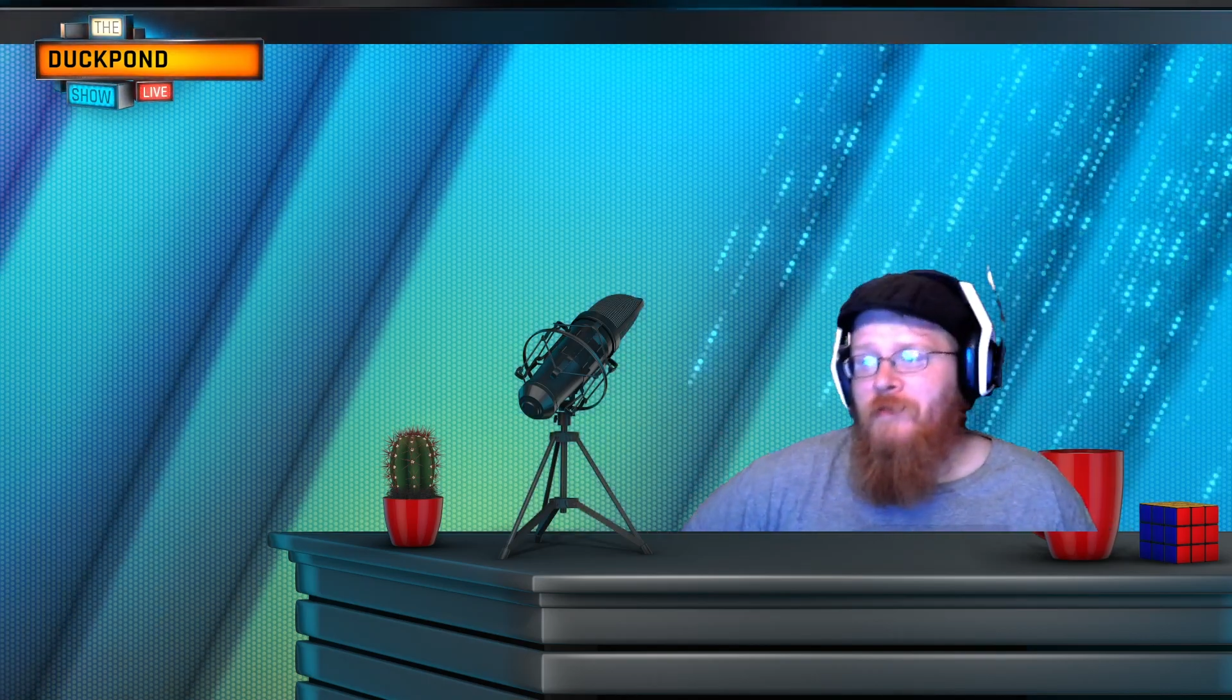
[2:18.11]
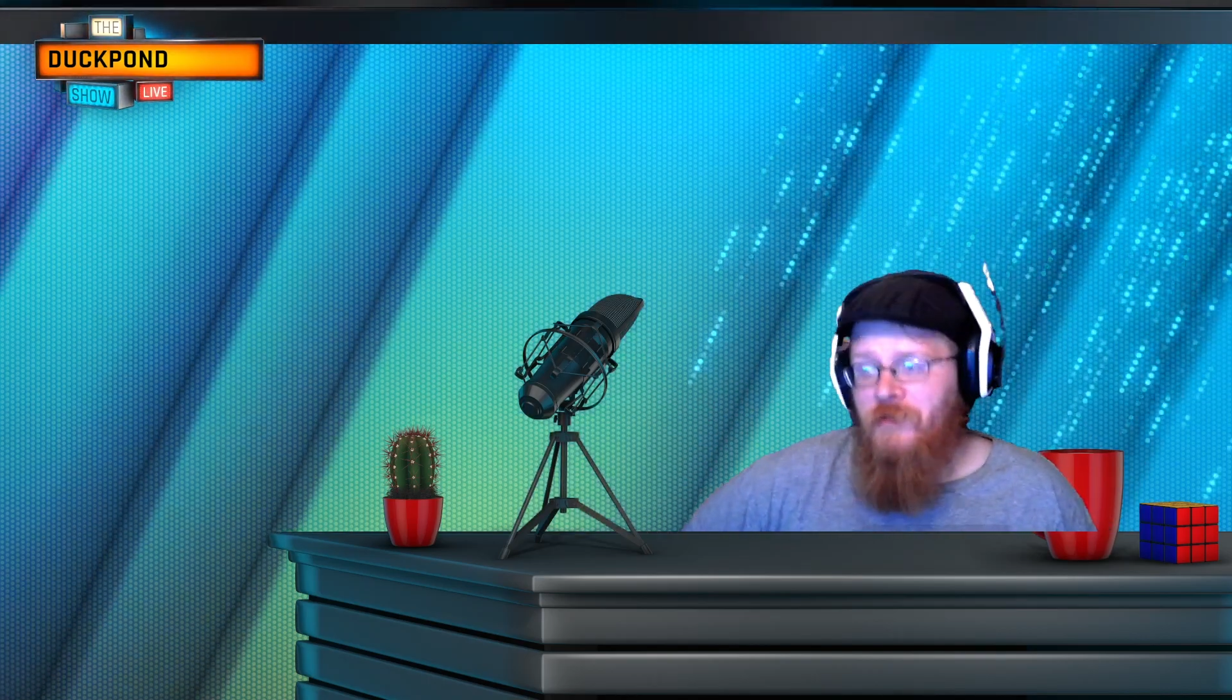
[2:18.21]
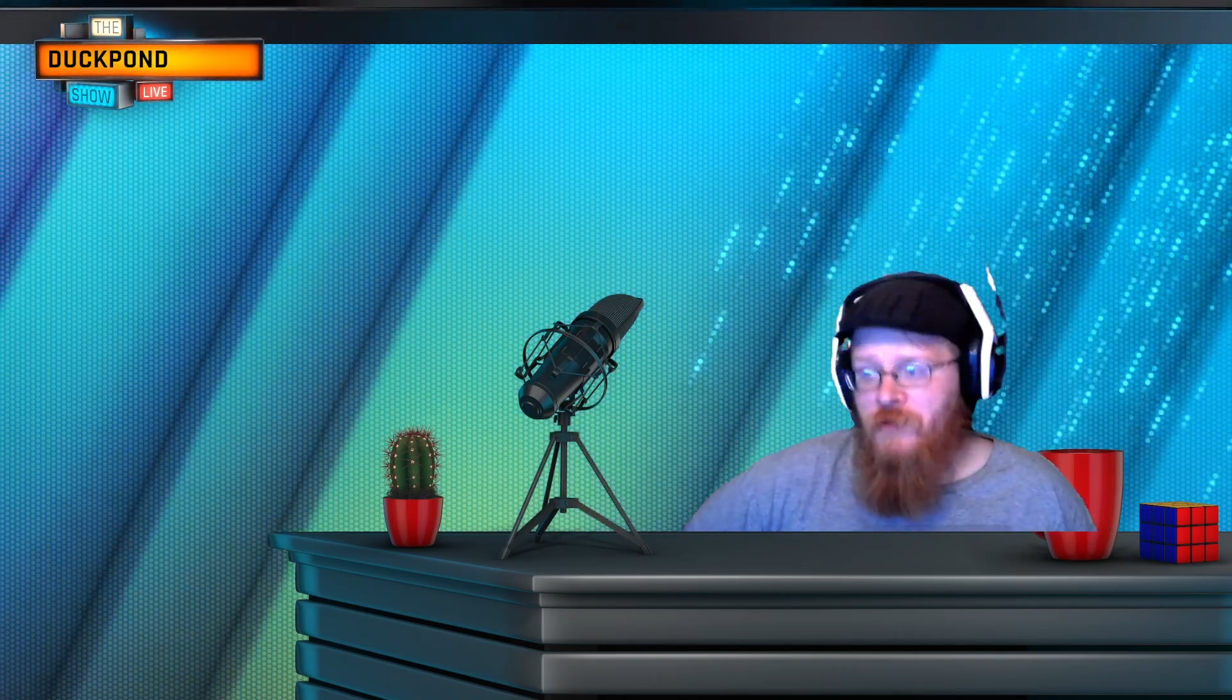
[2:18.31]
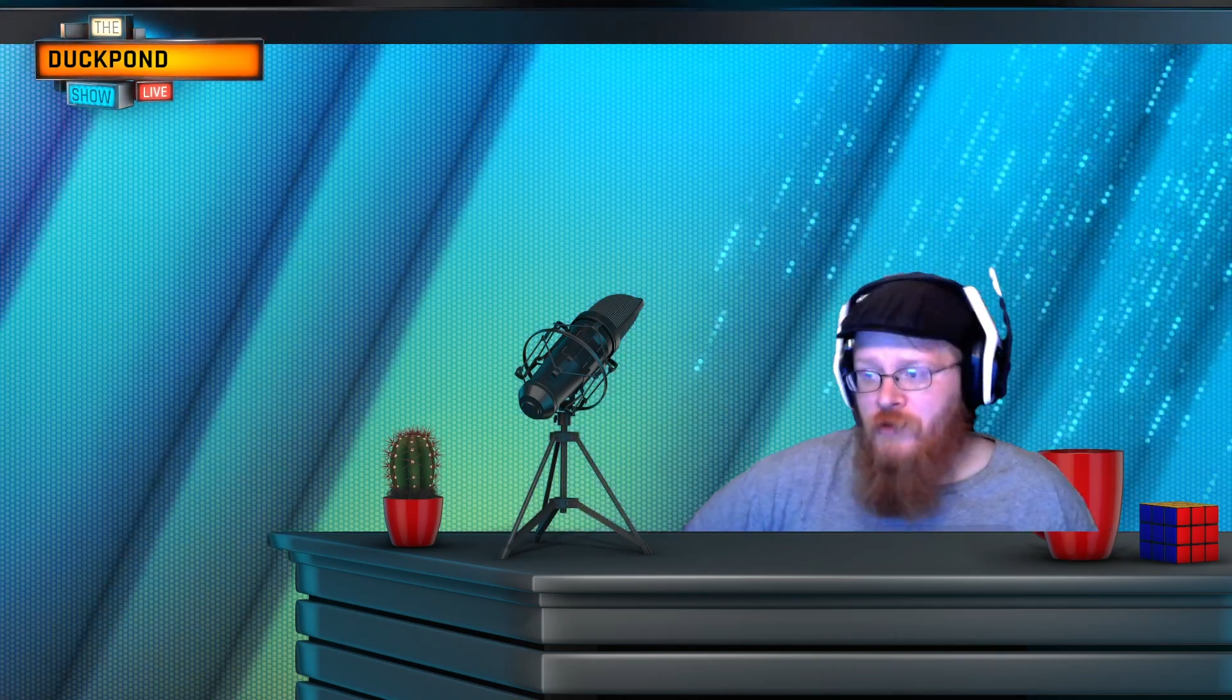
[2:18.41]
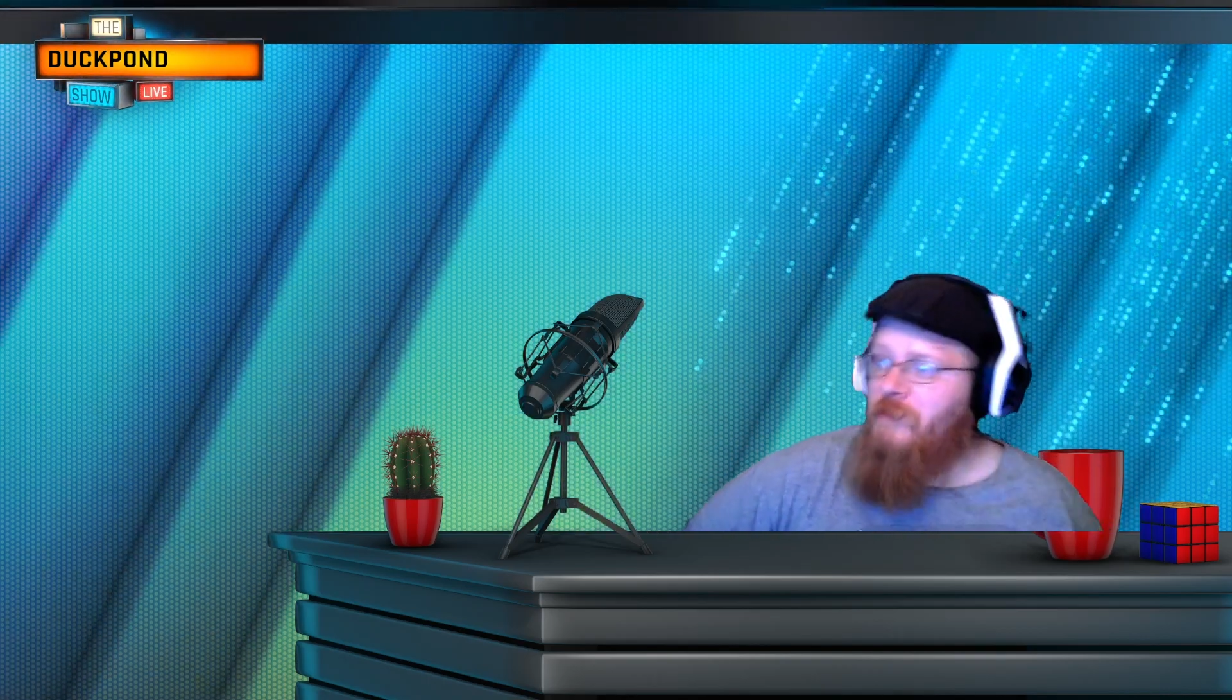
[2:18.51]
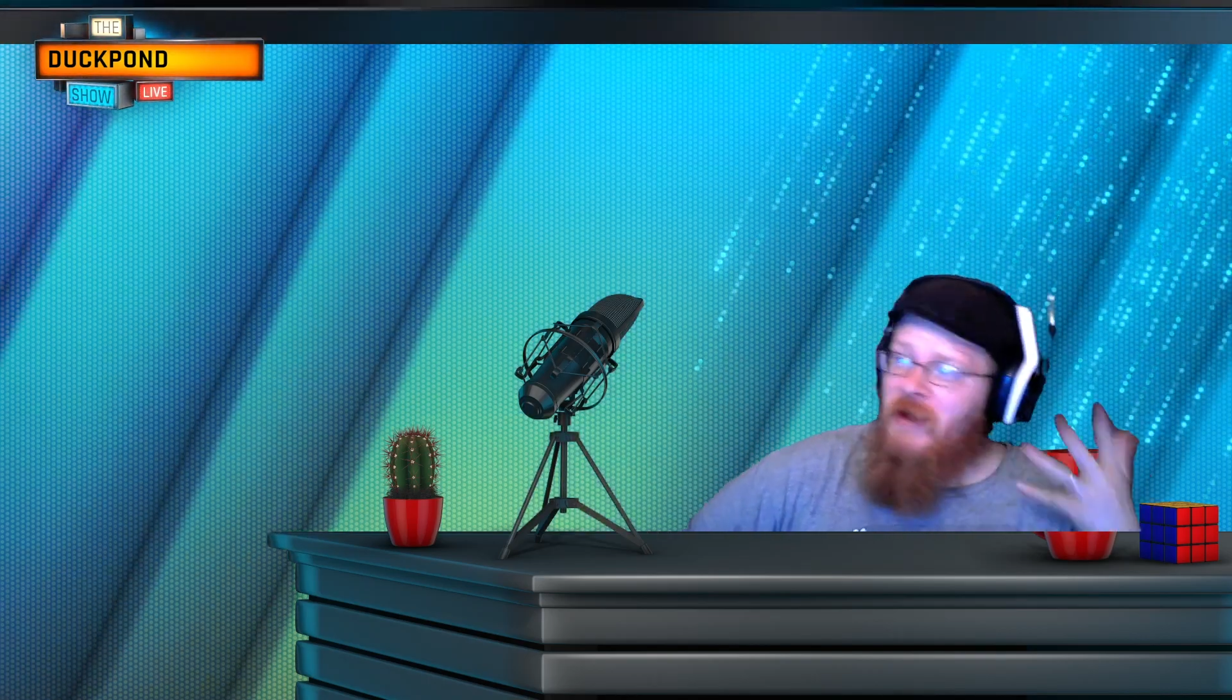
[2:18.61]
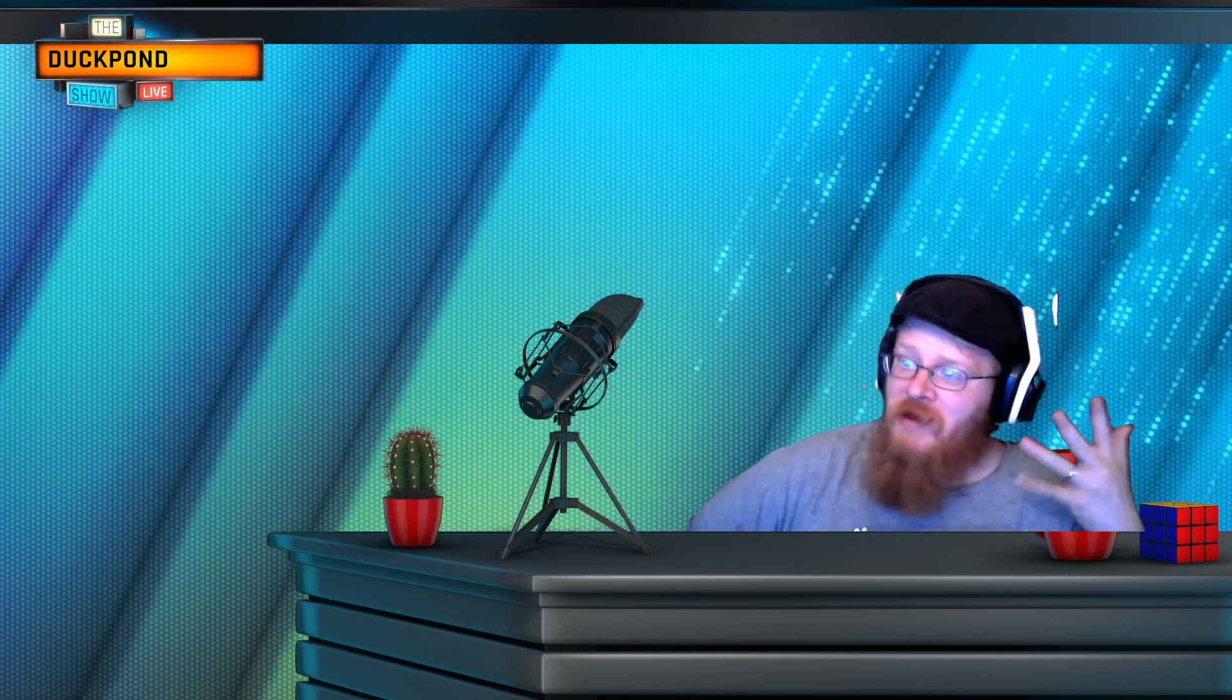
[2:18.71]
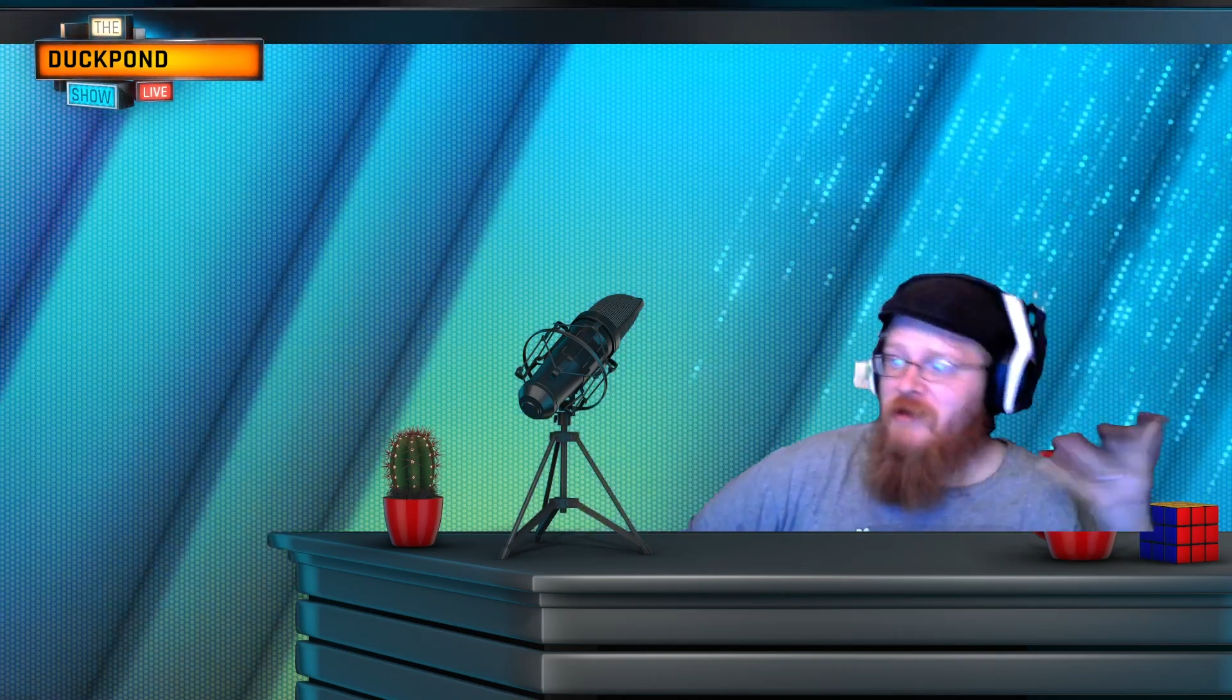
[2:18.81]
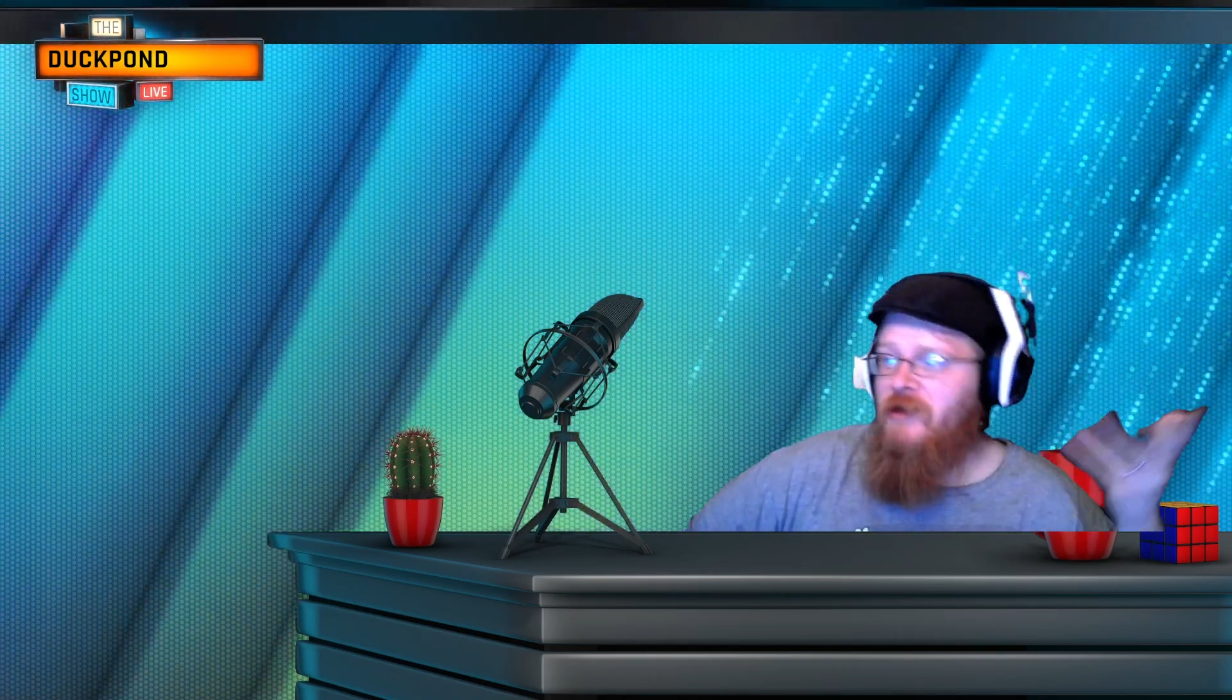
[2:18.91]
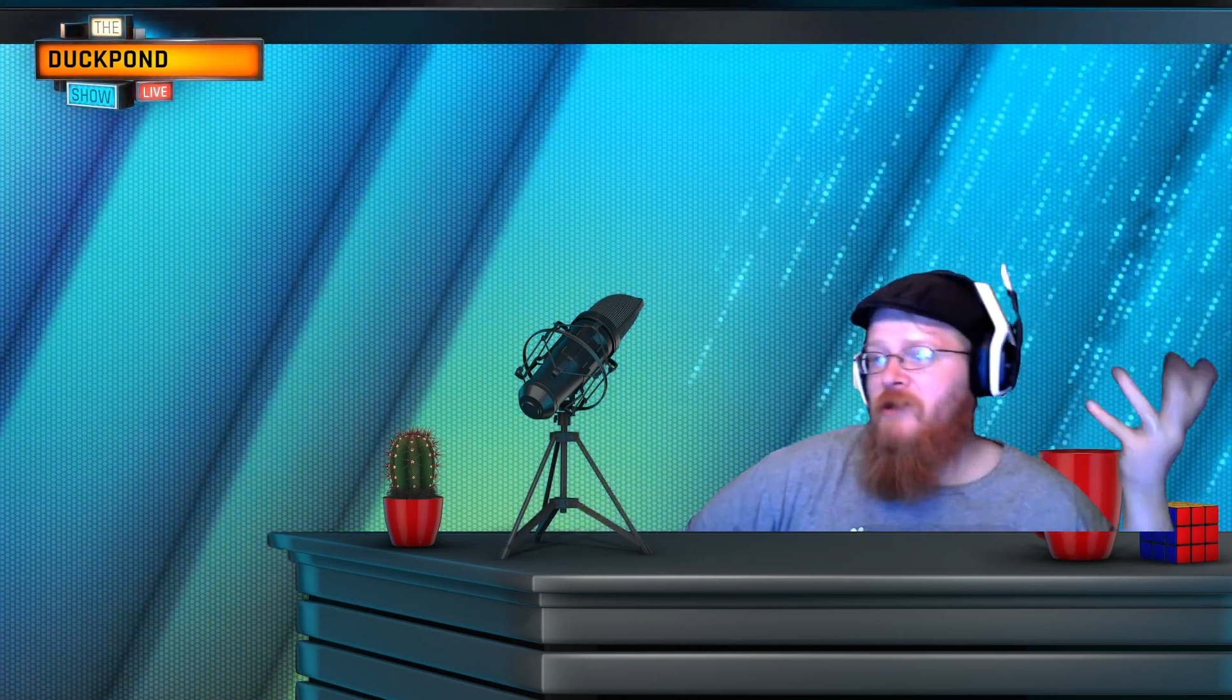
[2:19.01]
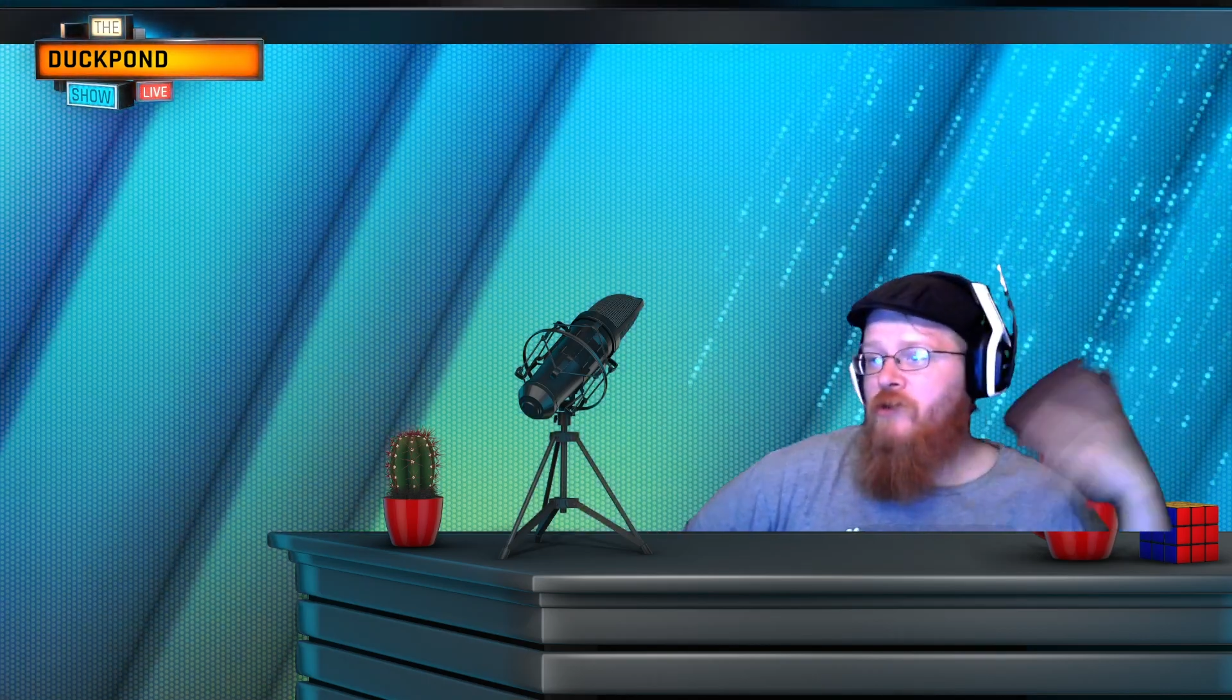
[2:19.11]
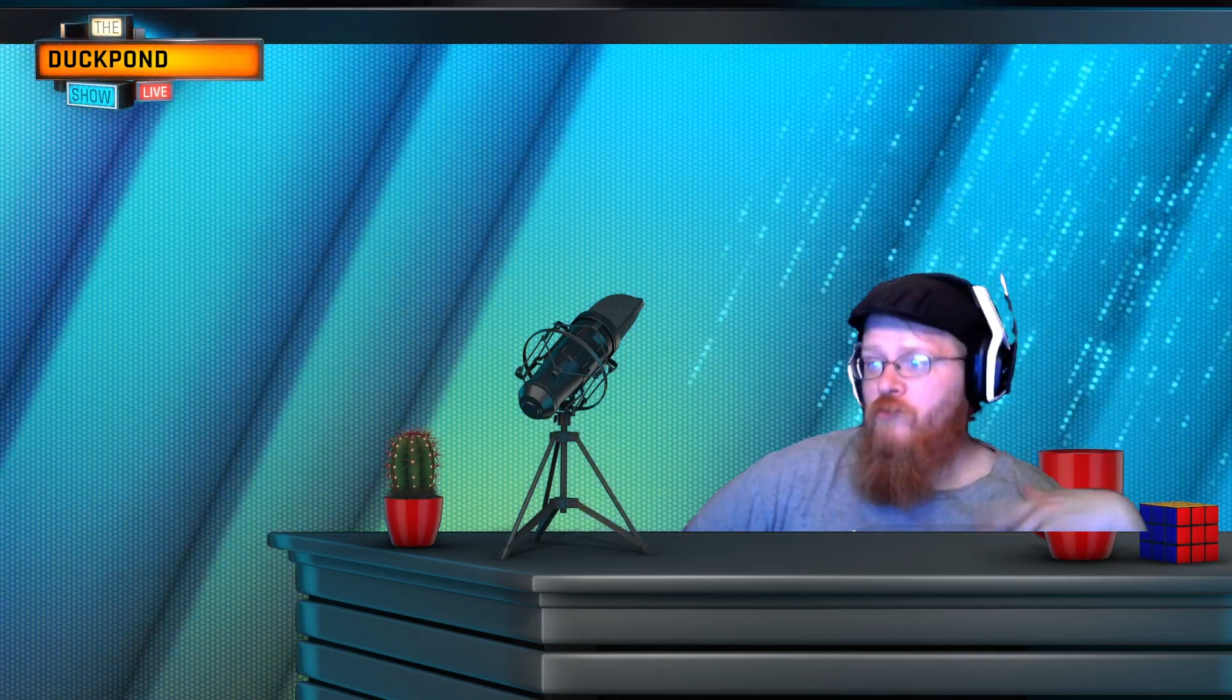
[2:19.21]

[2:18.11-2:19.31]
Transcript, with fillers: So it's basically a doom